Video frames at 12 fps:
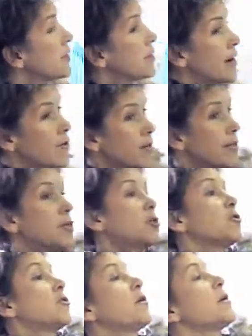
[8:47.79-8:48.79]

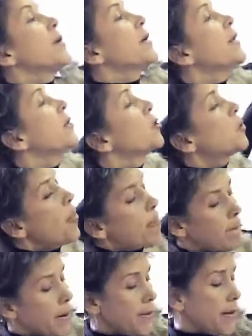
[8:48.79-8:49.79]
using social networks.
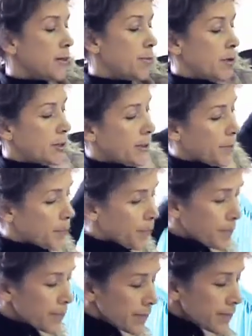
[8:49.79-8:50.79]
And then if you look down
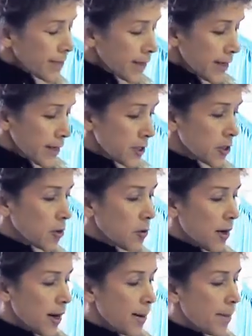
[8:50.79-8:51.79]
at the bottom here,
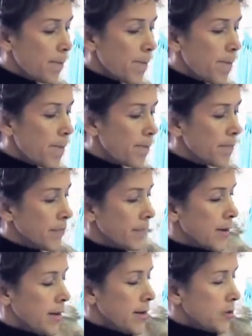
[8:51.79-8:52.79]
that's the last
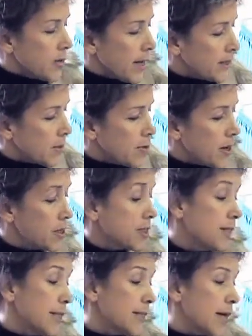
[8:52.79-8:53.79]
thing, which is
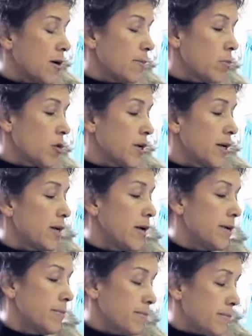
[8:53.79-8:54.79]

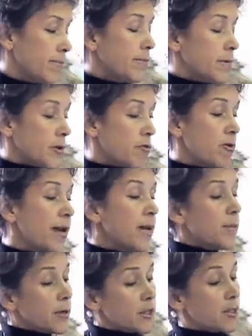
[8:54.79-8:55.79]
that
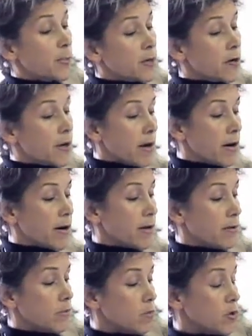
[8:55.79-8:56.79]
how am
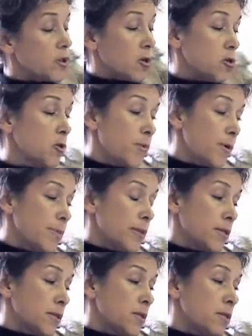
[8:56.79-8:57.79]
I going to share this
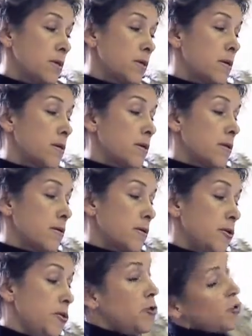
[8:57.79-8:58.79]
Xtree with people?
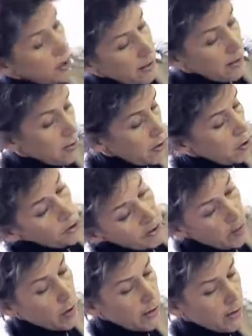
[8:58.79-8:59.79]
And
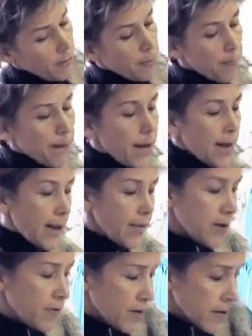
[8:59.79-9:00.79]
I'm going to put it on the website, of